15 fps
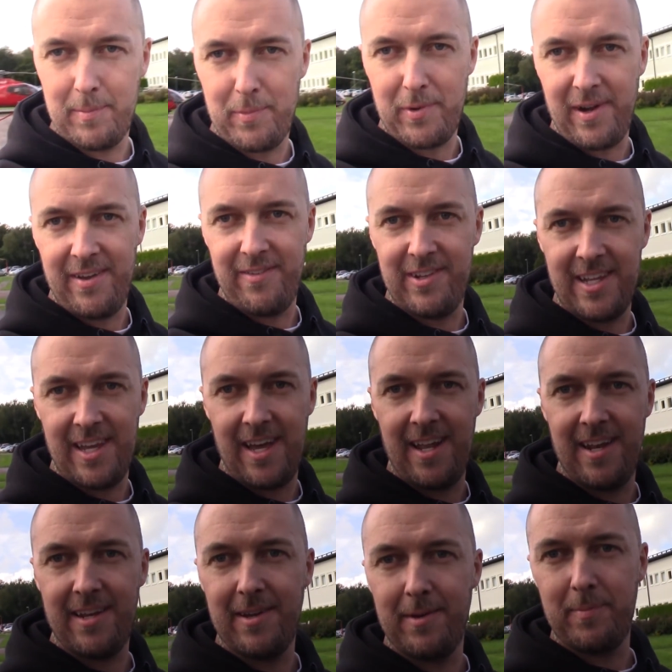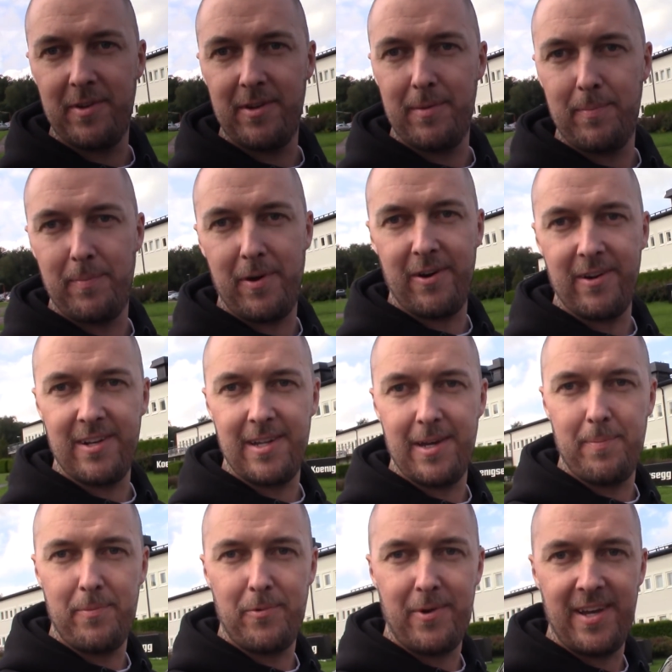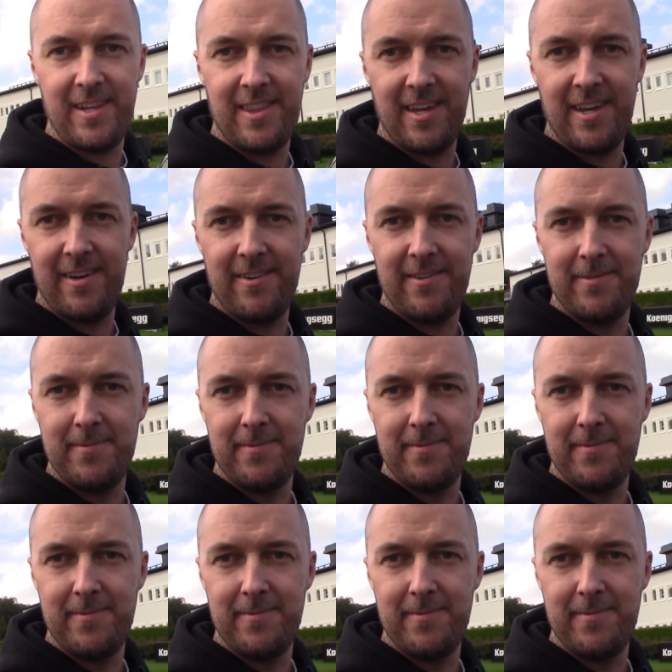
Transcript: private helicopter parked up right there.